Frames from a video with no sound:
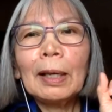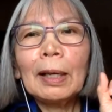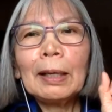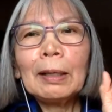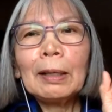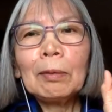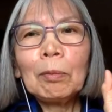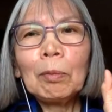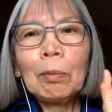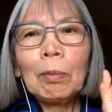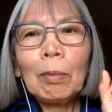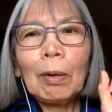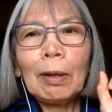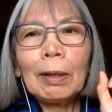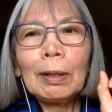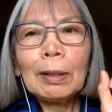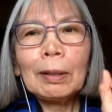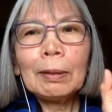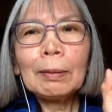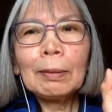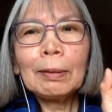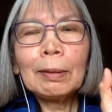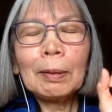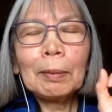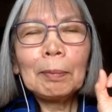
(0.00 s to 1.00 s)
and
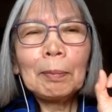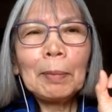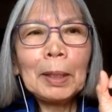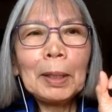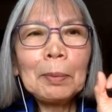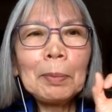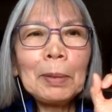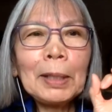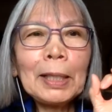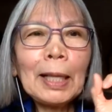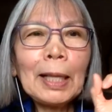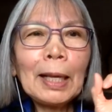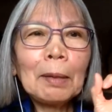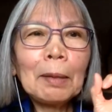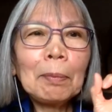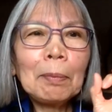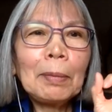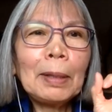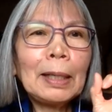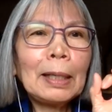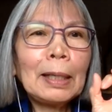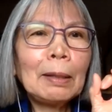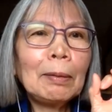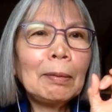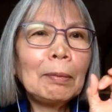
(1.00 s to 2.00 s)
and maybe that
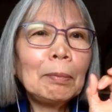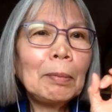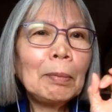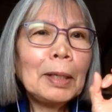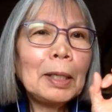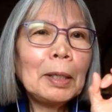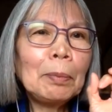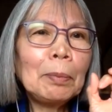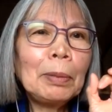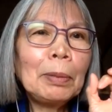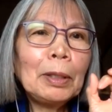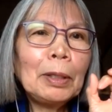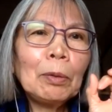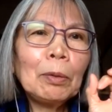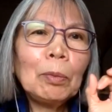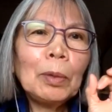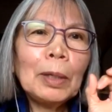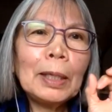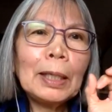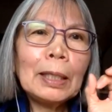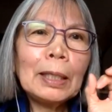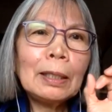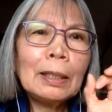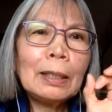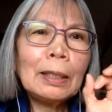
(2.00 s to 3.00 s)
might might be a
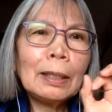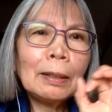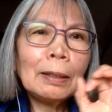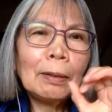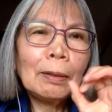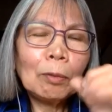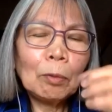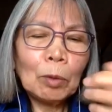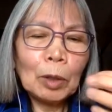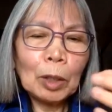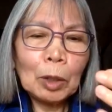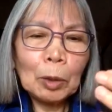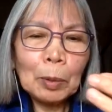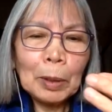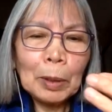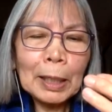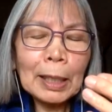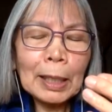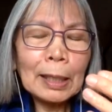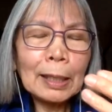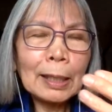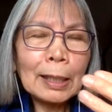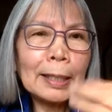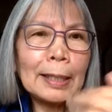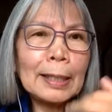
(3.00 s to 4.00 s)
way to where we
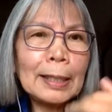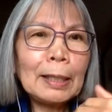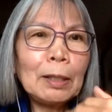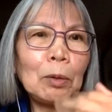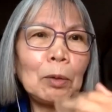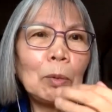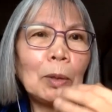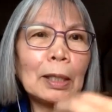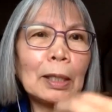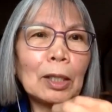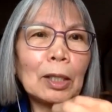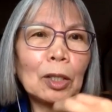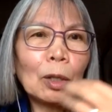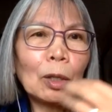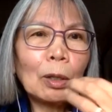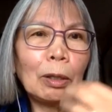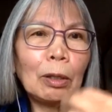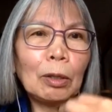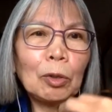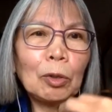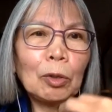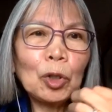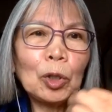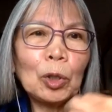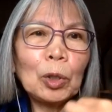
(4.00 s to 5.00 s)
can see what's
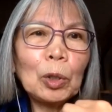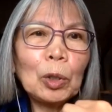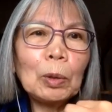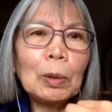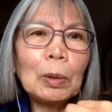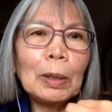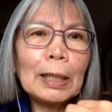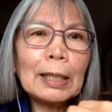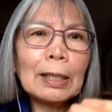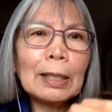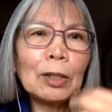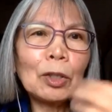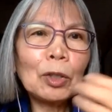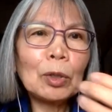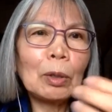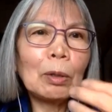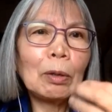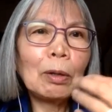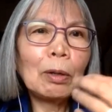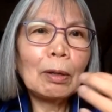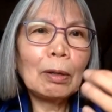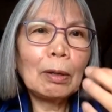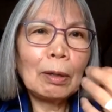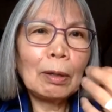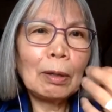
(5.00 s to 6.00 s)
close to us
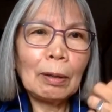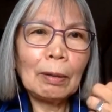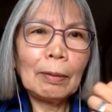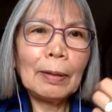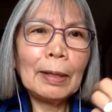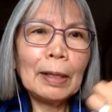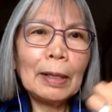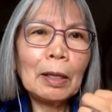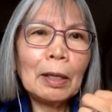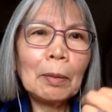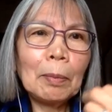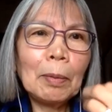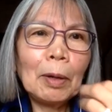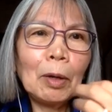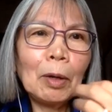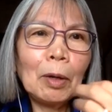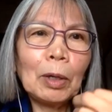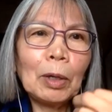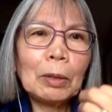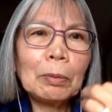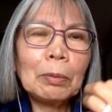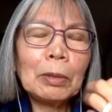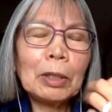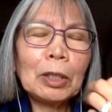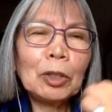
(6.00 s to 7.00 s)
or think about
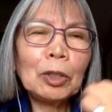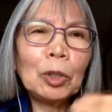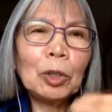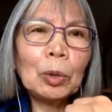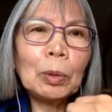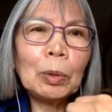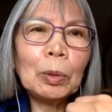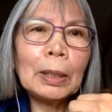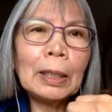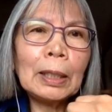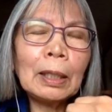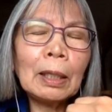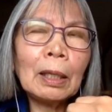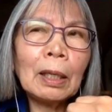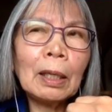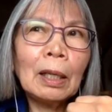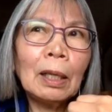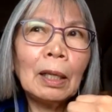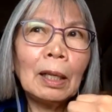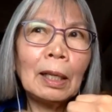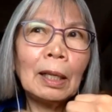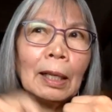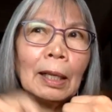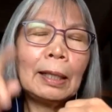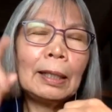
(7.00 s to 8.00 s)
what we're doing
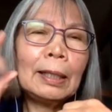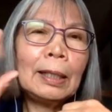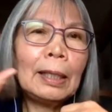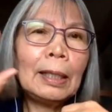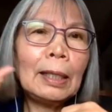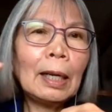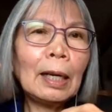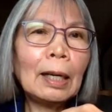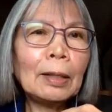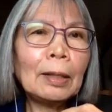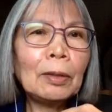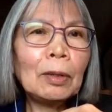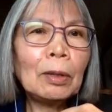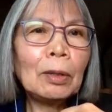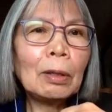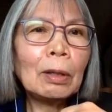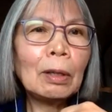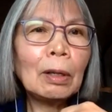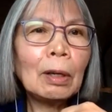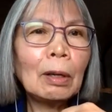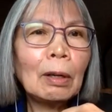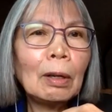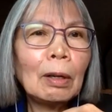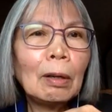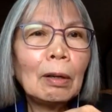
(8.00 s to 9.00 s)
and the other
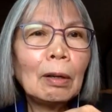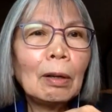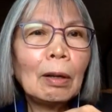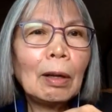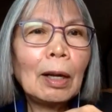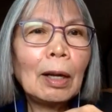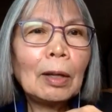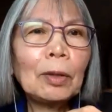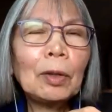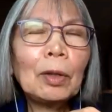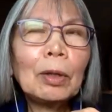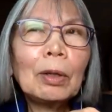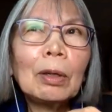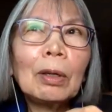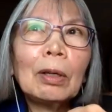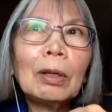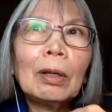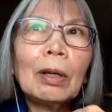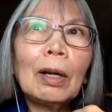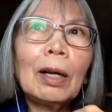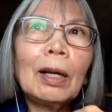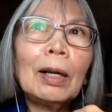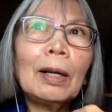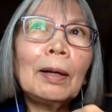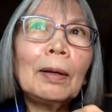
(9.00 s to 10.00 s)

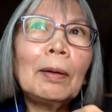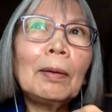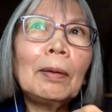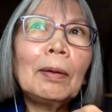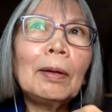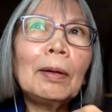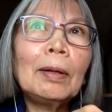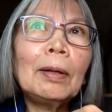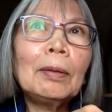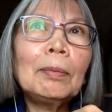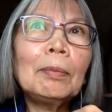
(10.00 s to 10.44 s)
other uh,